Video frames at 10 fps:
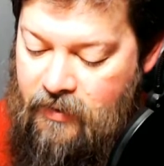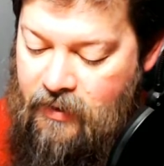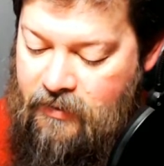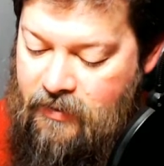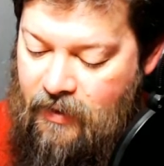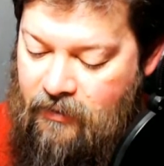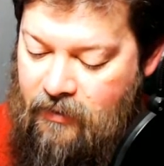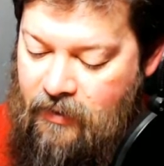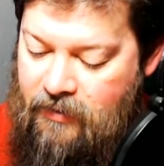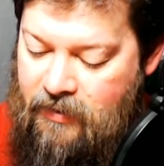He
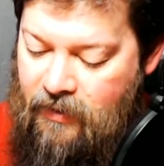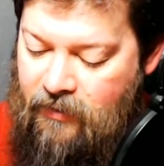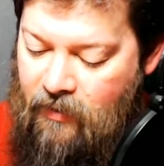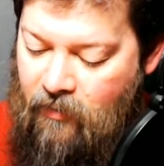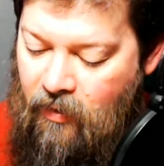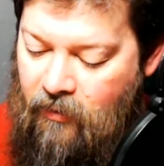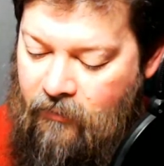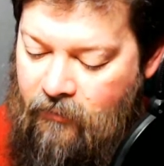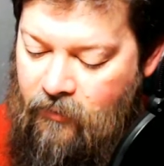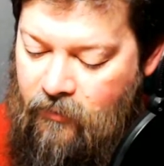sent them all the
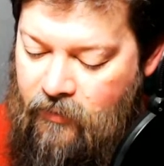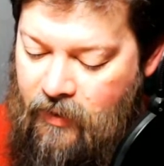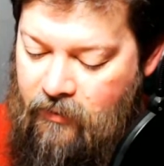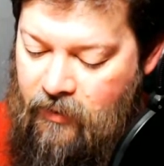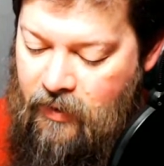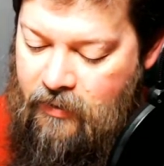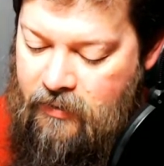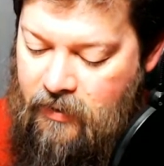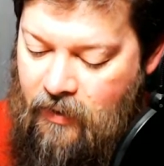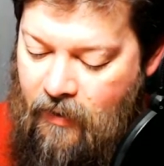food they could eat.